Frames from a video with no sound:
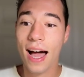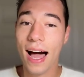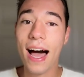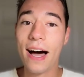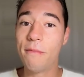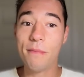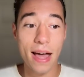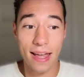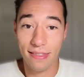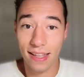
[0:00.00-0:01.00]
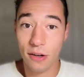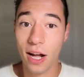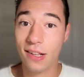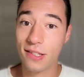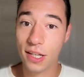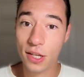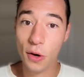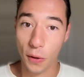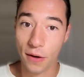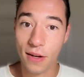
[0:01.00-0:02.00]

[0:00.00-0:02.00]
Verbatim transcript: um, that are not secure